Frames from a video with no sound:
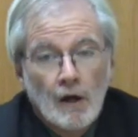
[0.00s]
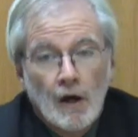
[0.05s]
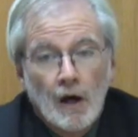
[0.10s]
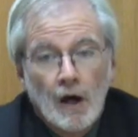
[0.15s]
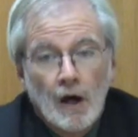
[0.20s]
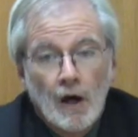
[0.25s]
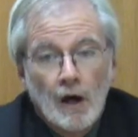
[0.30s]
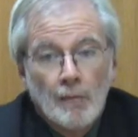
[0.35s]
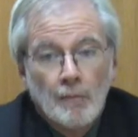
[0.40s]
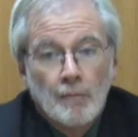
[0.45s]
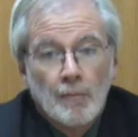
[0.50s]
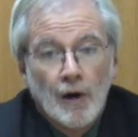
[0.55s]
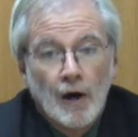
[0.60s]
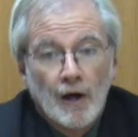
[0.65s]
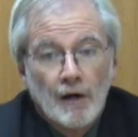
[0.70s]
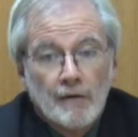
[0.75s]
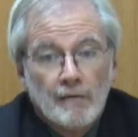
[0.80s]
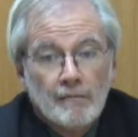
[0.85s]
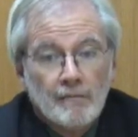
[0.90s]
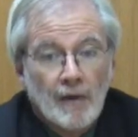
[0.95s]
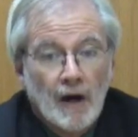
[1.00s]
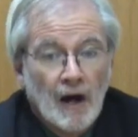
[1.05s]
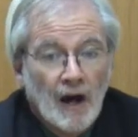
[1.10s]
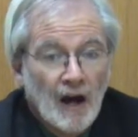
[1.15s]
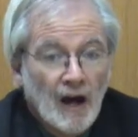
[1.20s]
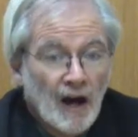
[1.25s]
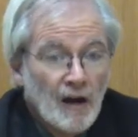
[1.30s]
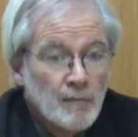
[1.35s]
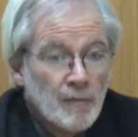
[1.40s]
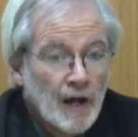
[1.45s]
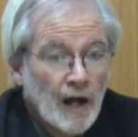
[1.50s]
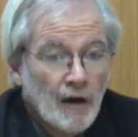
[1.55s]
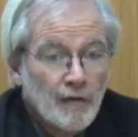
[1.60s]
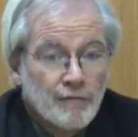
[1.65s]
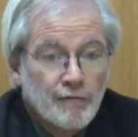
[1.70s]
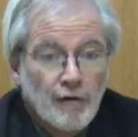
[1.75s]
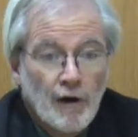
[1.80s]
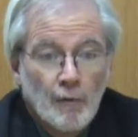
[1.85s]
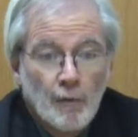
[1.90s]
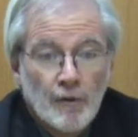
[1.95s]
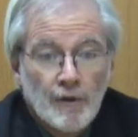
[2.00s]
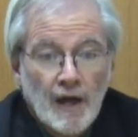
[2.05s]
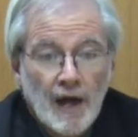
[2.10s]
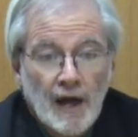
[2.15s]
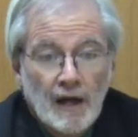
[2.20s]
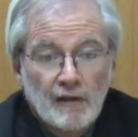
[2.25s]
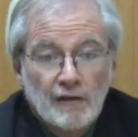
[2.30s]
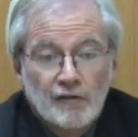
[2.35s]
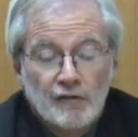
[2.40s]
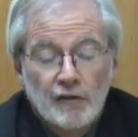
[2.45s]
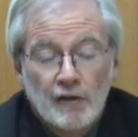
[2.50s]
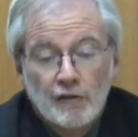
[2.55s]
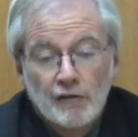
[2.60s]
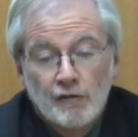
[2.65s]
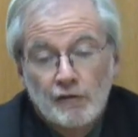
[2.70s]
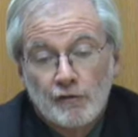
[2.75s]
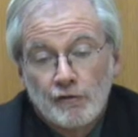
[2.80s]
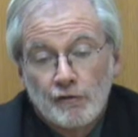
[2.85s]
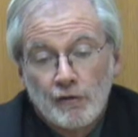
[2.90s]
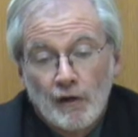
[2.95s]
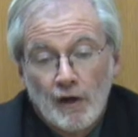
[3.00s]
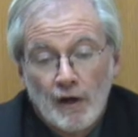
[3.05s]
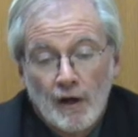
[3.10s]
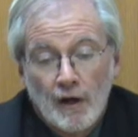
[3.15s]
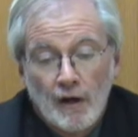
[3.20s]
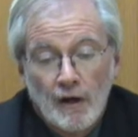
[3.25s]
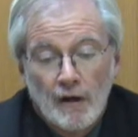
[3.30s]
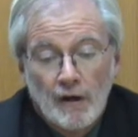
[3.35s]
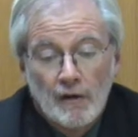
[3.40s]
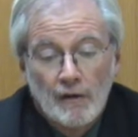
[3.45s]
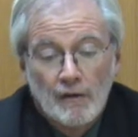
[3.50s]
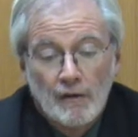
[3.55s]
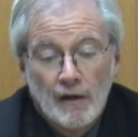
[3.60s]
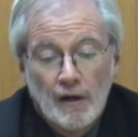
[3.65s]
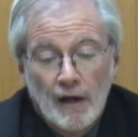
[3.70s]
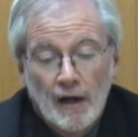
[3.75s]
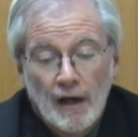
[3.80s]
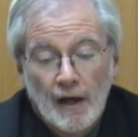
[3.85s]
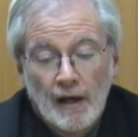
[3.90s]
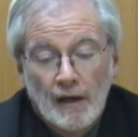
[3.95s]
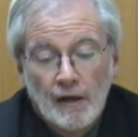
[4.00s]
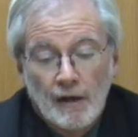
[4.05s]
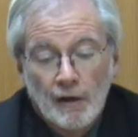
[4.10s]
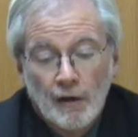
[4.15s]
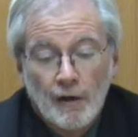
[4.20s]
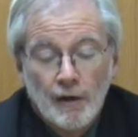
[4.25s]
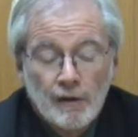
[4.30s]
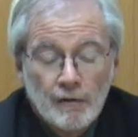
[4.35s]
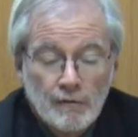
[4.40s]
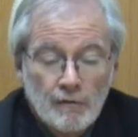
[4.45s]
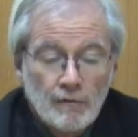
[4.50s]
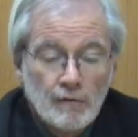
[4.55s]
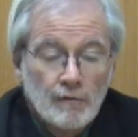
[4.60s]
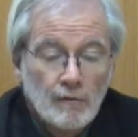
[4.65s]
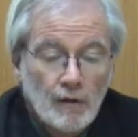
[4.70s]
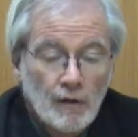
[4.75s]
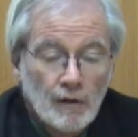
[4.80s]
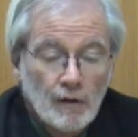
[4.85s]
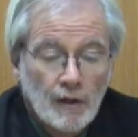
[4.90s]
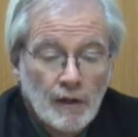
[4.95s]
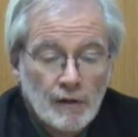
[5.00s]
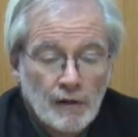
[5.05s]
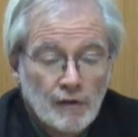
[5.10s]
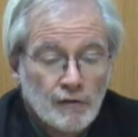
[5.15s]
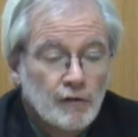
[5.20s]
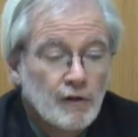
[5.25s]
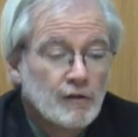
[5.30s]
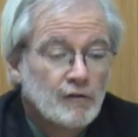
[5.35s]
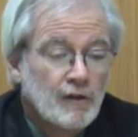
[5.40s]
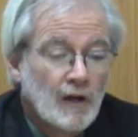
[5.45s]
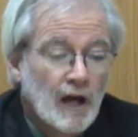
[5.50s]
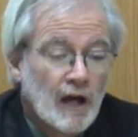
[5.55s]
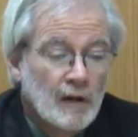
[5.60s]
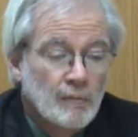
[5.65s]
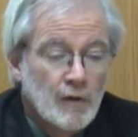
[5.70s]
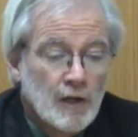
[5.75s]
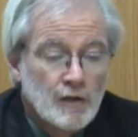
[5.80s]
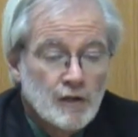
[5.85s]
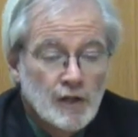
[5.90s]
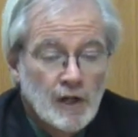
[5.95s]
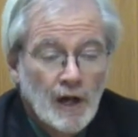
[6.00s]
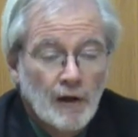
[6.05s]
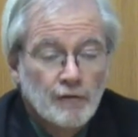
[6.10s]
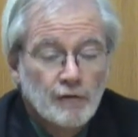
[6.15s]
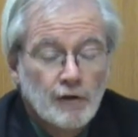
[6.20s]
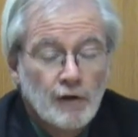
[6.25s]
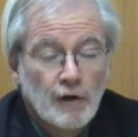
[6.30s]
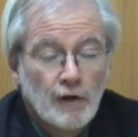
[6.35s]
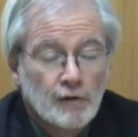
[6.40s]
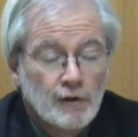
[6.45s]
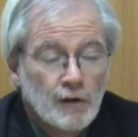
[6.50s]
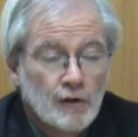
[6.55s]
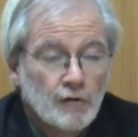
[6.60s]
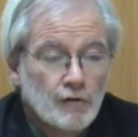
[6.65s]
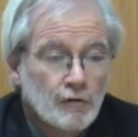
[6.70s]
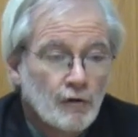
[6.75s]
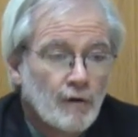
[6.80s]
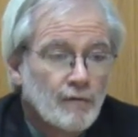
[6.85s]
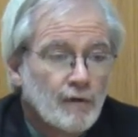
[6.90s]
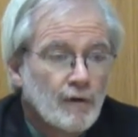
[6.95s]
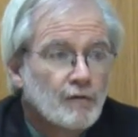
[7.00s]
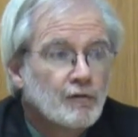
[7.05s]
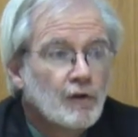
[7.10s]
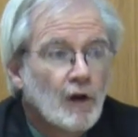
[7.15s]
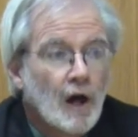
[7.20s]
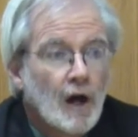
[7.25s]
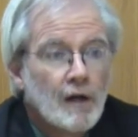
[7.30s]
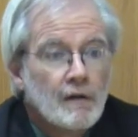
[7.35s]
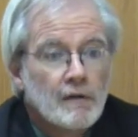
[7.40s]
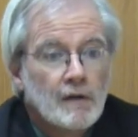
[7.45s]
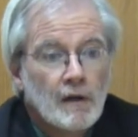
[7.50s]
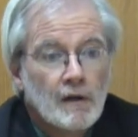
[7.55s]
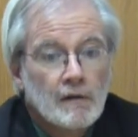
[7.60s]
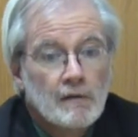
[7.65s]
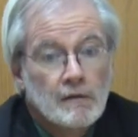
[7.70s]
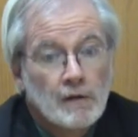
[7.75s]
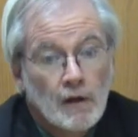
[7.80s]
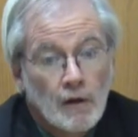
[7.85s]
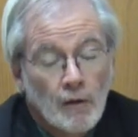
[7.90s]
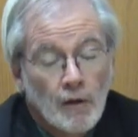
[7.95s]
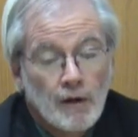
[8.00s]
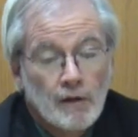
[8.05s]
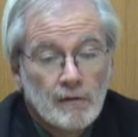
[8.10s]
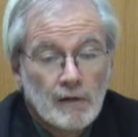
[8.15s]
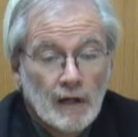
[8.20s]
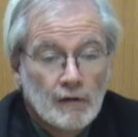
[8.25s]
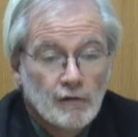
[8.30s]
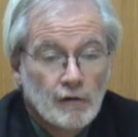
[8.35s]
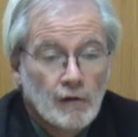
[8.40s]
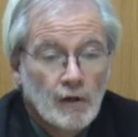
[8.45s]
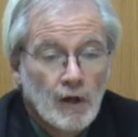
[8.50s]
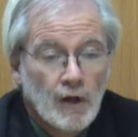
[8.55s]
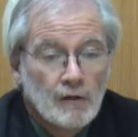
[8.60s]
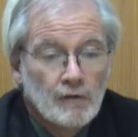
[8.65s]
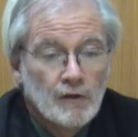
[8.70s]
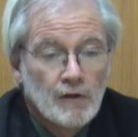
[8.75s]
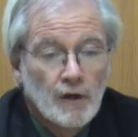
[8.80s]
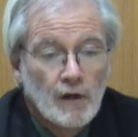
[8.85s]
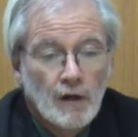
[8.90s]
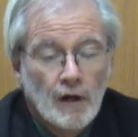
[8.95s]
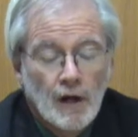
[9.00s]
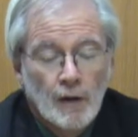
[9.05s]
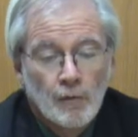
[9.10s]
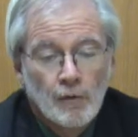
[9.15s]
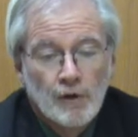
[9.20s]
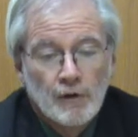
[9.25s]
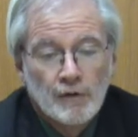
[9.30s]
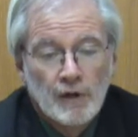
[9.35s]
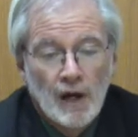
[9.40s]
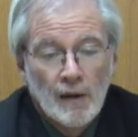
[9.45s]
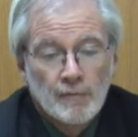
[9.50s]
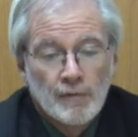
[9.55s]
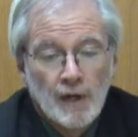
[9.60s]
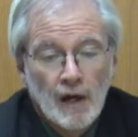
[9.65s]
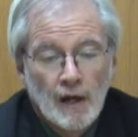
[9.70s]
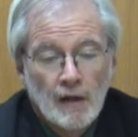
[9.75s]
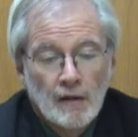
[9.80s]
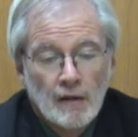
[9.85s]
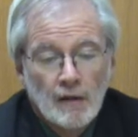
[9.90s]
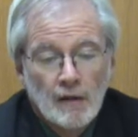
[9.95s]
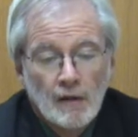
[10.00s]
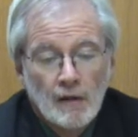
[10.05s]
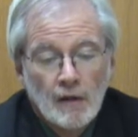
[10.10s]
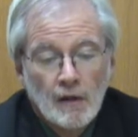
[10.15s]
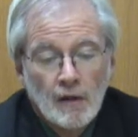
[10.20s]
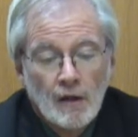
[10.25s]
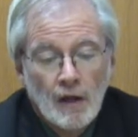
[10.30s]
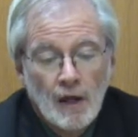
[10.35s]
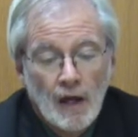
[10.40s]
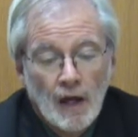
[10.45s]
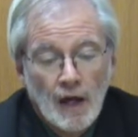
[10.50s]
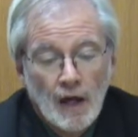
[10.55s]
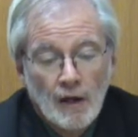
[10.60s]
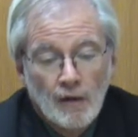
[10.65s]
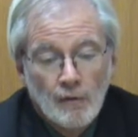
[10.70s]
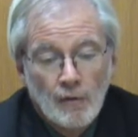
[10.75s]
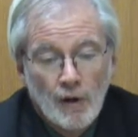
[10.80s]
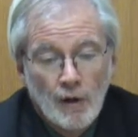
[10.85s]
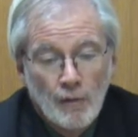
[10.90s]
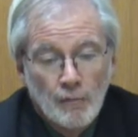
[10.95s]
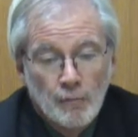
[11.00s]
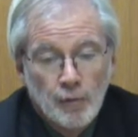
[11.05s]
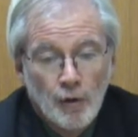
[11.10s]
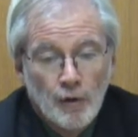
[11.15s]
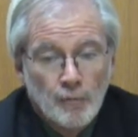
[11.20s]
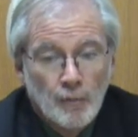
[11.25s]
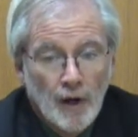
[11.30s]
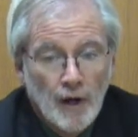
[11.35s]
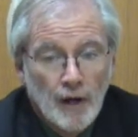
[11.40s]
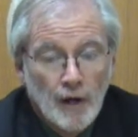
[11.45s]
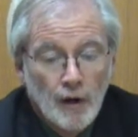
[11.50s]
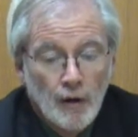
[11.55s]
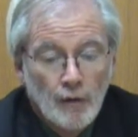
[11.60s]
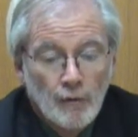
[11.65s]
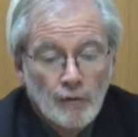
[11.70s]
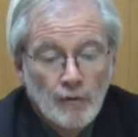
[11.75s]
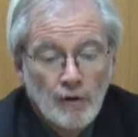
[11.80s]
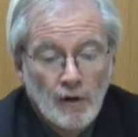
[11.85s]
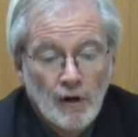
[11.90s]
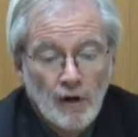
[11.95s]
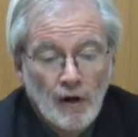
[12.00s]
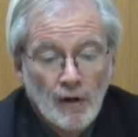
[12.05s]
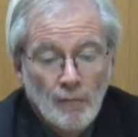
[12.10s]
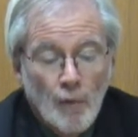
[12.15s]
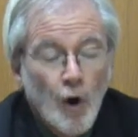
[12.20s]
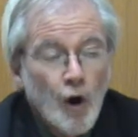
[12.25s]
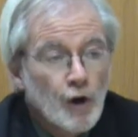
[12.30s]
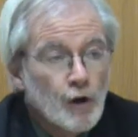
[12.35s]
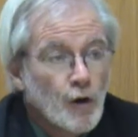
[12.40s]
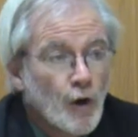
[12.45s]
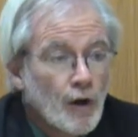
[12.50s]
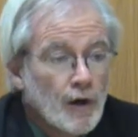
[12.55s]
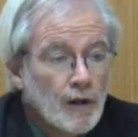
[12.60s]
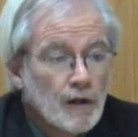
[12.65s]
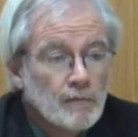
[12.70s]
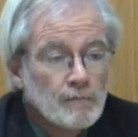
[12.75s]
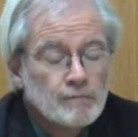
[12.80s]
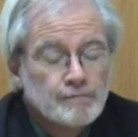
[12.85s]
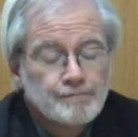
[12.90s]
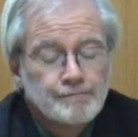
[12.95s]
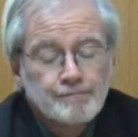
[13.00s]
but I've been out front with that since hearing and listening to Adam Andrzejewski on the conservative side that, you know what, that's a good idea. I will adopt that and put my own mark on it